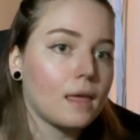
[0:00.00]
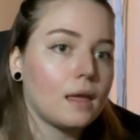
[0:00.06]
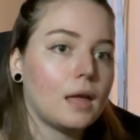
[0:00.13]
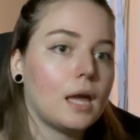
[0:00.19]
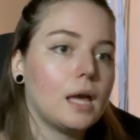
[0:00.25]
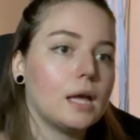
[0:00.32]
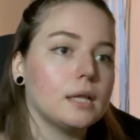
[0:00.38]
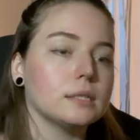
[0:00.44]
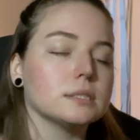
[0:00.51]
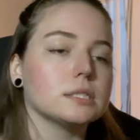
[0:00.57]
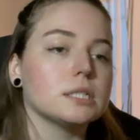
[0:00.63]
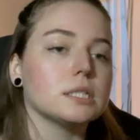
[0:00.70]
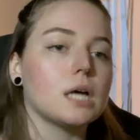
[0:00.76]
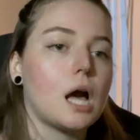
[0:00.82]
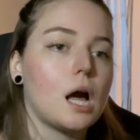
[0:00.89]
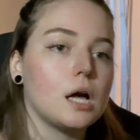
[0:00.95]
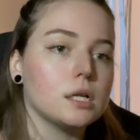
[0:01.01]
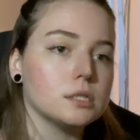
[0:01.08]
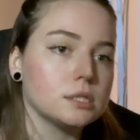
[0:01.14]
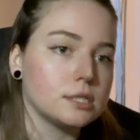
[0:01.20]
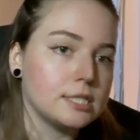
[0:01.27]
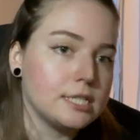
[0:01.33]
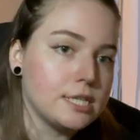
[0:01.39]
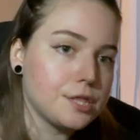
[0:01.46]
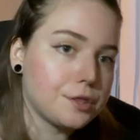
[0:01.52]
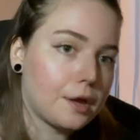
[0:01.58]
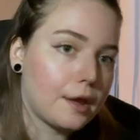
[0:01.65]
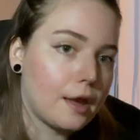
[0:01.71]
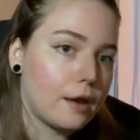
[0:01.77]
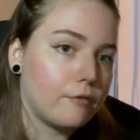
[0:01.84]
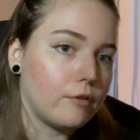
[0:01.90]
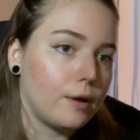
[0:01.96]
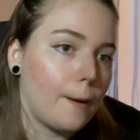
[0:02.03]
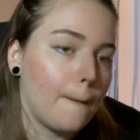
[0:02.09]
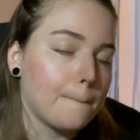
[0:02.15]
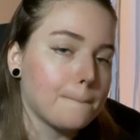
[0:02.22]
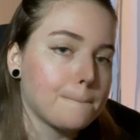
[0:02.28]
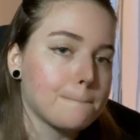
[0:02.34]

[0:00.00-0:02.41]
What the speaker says: And underneath I have